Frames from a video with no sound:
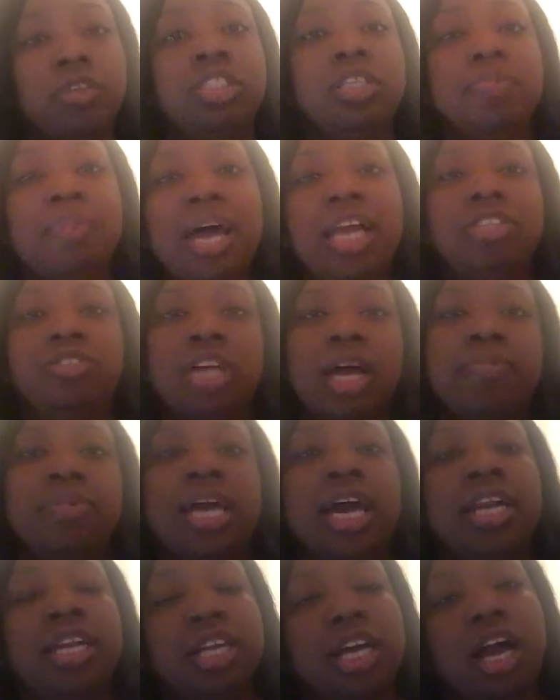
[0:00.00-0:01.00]
somebody drop
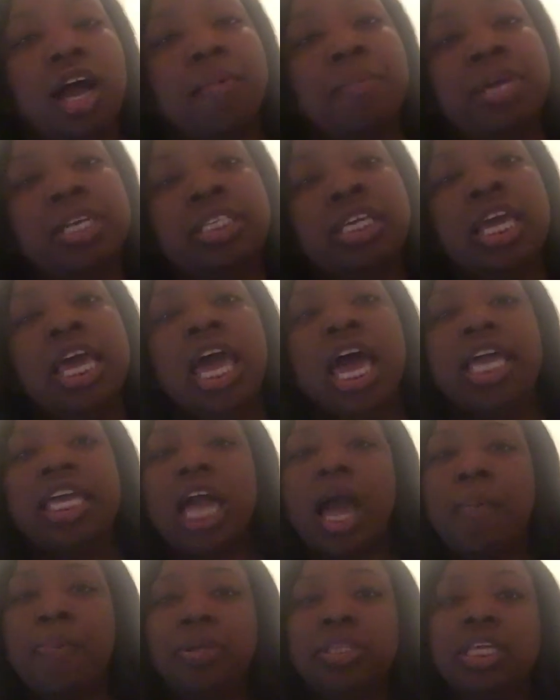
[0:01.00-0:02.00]
down in the comments and
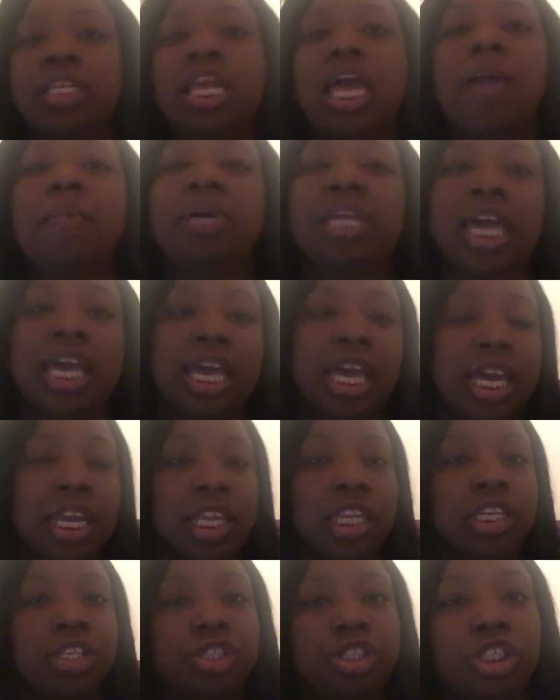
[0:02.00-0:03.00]
y'all put the name of that
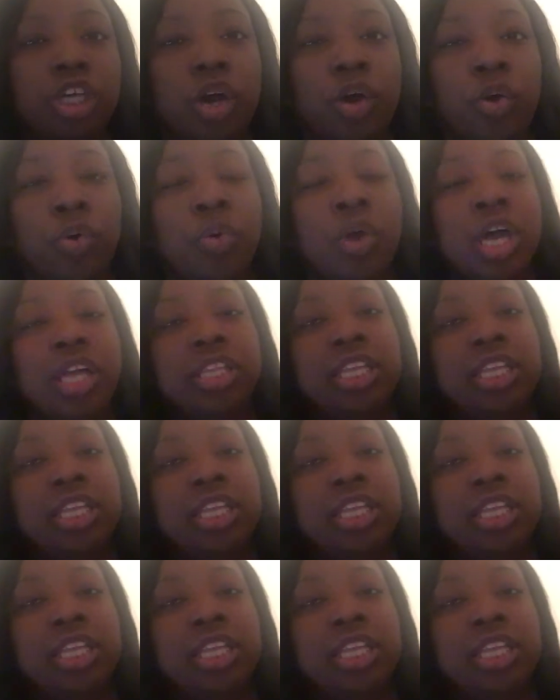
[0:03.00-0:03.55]
Italy show